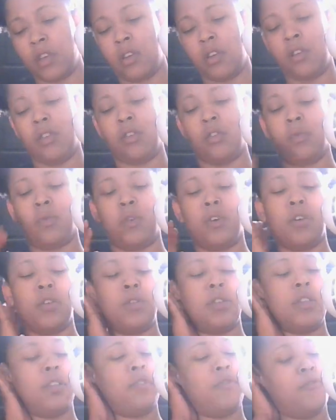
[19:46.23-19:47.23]
The World
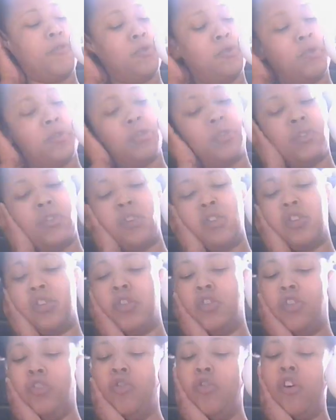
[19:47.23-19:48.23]
and the Fool. So
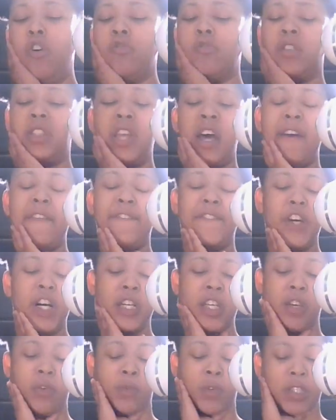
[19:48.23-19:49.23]
you gonna stop
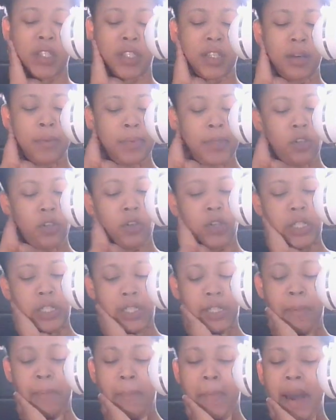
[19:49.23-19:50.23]
fucking with something or
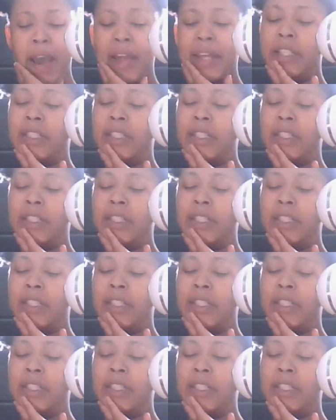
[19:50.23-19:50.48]
somebody,